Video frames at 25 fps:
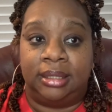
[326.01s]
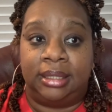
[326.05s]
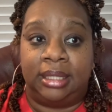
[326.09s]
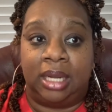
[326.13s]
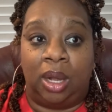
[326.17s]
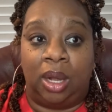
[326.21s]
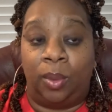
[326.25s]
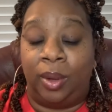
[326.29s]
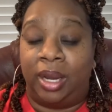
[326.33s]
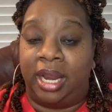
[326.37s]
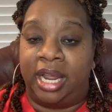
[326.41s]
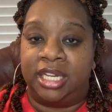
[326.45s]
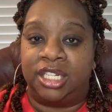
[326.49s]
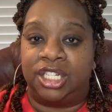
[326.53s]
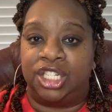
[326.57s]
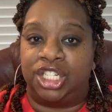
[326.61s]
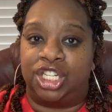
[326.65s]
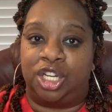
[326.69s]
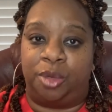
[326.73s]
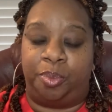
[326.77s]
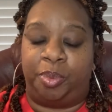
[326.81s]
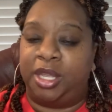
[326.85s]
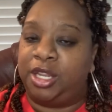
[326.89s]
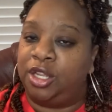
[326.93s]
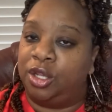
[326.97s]
a
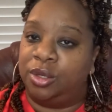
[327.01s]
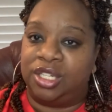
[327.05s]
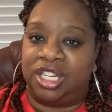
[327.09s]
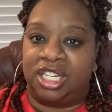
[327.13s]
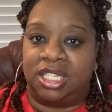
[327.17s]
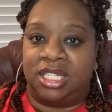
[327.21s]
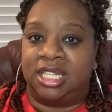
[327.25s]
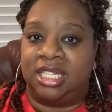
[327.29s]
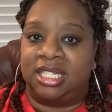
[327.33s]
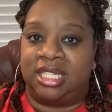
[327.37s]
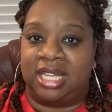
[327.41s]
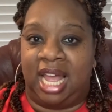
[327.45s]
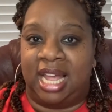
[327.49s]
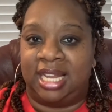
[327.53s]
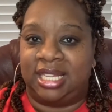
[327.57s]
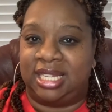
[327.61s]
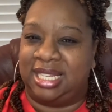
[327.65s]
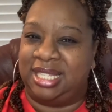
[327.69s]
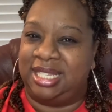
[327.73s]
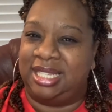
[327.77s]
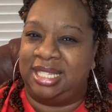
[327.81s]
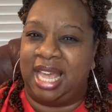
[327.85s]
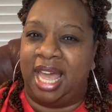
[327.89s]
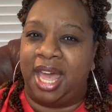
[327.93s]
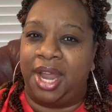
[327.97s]
relationship, and you just decide to
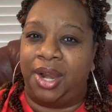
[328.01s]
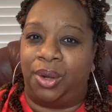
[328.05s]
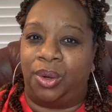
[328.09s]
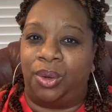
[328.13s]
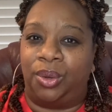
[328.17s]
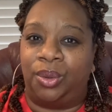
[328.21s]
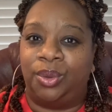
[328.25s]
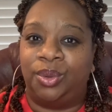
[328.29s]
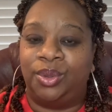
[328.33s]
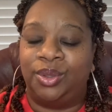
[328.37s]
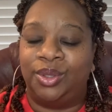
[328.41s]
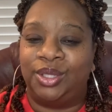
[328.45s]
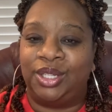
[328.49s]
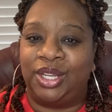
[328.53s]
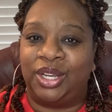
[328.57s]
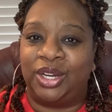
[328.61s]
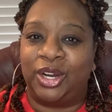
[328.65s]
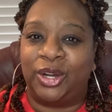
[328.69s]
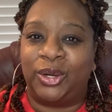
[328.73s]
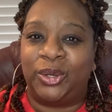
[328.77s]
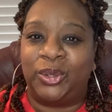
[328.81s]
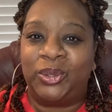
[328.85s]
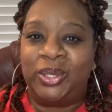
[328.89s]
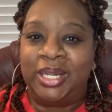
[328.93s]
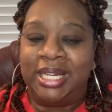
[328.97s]
settle,
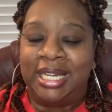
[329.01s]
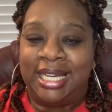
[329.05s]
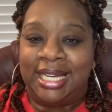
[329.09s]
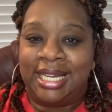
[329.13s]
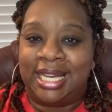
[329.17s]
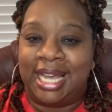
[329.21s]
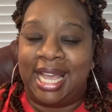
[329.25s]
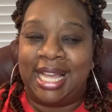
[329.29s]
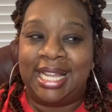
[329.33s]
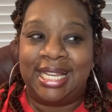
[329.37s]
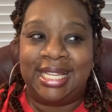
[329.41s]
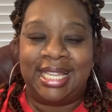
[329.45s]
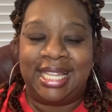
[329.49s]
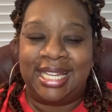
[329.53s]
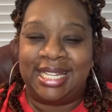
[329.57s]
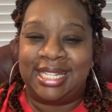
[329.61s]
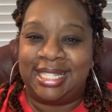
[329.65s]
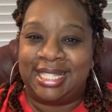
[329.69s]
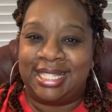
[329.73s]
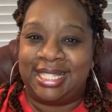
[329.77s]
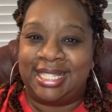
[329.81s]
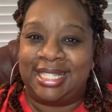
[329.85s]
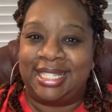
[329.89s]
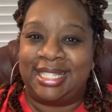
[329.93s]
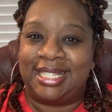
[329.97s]
in
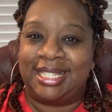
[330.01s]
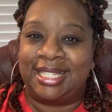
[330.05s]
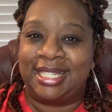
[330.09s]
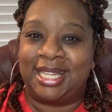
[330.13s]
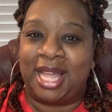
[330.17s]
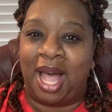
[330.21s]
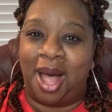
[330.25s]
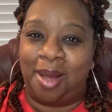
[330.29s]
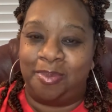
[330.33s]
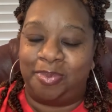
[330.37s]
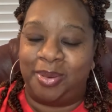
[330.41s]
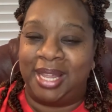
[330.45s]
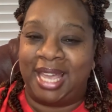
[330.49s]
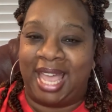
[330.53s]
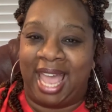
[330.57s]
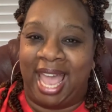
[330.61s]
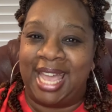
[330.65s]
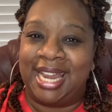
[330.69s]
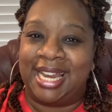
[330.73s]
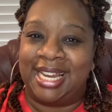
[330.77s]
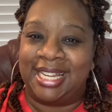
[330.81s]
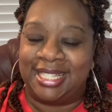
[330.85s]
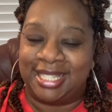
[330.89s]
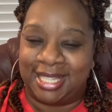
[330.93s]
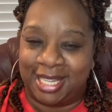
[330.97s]
this
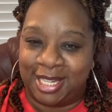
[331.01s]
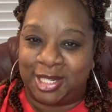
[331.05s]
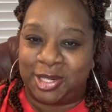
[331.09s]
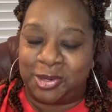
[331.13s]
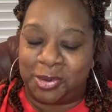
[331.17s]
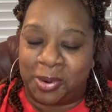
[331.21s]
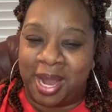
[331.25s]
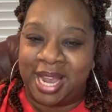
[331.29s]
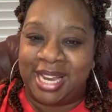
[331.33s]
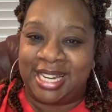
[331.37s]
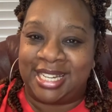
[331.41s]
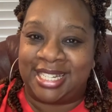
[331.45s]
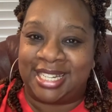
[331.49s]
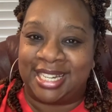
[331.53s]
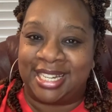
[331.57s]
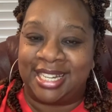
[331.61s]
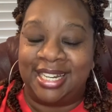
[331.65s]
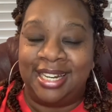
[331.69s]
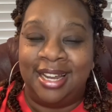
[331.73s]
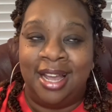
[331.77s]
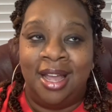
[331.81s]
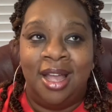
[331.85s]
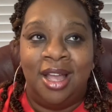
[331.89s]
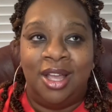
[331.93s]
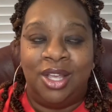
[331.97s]
complicated situation.
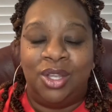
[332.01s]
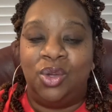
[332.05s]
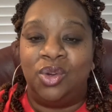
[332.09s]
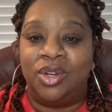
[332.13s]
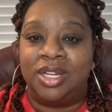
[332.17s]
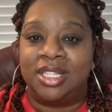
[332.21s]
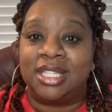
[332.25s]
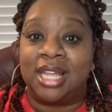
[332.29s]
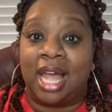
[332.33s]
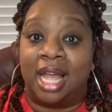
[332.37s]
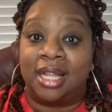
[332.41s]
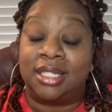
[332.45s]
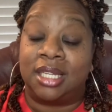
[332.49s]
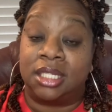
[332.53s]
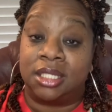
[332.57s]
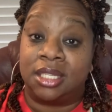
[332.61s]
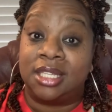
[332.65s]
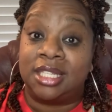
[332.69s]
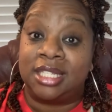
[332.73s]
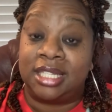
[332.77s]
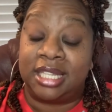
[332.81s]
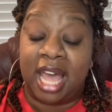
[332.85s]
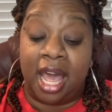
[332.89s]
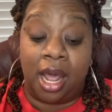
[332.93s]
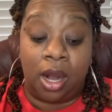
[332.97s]
You decide to
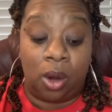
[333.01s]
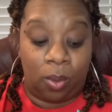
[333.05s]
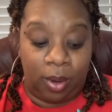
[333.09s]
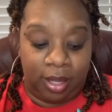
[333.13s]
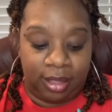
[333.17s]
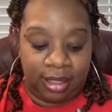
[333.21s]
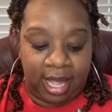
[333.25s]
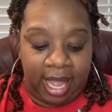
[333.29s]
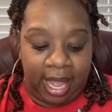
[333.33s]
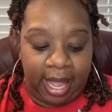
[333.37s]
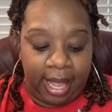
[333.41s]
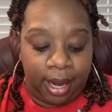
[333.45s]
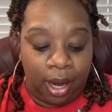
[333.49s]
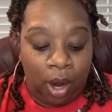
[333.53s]
settle in that.